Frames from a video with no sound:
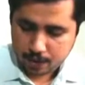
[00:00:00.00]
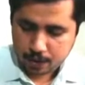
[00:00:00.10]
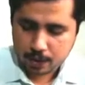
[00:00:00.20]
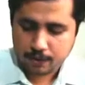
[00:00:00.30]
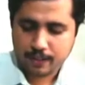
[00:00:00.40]

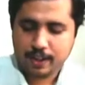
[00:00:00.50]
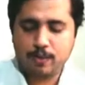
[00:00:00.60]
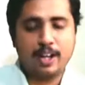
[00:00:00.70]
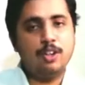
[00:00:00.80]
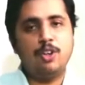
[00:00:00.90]
You will find
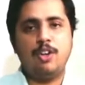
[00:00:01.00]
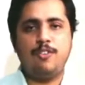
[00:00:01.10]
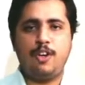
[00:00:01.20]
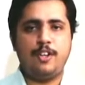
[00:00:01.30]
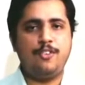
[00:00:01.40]
1 crore
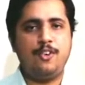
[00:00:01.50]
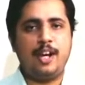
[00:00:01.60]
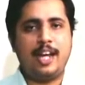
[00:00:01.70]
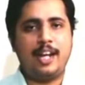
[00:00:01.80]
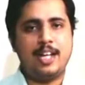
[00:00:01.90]
44
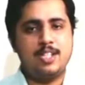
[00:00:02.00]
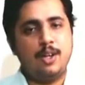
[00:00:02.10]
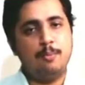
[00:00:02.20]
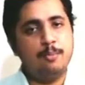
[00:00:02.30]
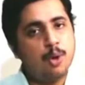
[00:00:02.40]
lakh as
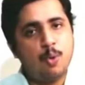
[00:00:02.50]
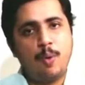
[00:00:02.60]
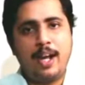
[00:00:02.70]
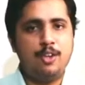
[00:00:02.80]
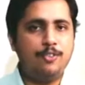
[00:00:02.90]
on book
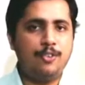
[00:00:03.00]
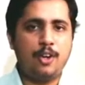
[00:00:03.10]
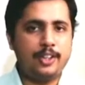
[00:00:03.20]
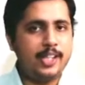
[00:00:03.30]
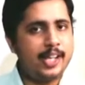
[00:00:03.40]
value for
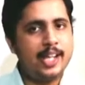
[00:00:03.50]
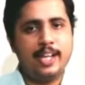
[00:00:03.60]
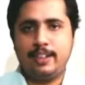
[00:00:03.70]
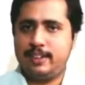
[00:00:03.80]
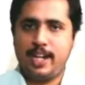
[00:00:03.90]
the
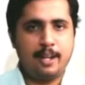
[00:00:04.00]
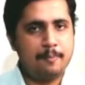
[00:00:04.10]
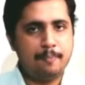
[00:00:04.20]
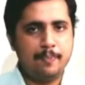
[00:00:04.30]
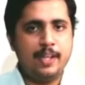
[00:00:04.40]
year 3.
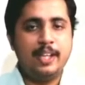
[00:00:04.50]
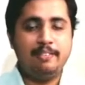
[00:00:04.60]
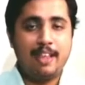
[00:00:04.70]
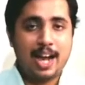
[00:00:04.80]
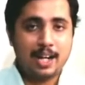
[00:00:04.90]

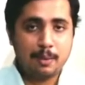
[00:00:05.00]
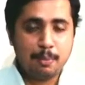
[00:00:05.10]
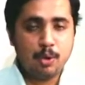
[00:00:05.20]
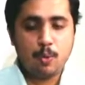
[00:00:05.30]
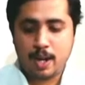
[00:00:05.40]
That
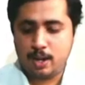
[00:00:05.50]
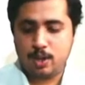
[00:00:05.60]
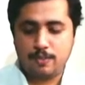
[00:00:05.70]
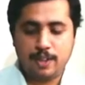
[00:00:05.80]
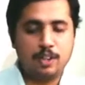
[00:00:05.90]
book value
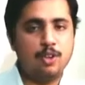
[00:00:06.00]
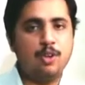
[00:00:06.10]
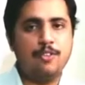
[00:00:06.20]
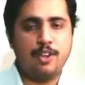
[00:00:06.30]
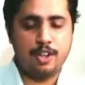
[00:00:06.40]
of 1
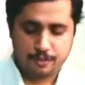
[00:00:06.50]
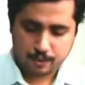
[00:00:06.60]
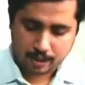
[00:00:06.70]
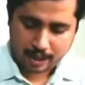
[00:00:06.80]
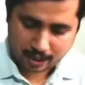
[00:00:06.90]
crore
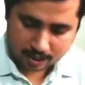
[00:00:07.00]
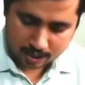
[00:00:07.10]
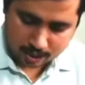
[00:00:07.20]
44 lakh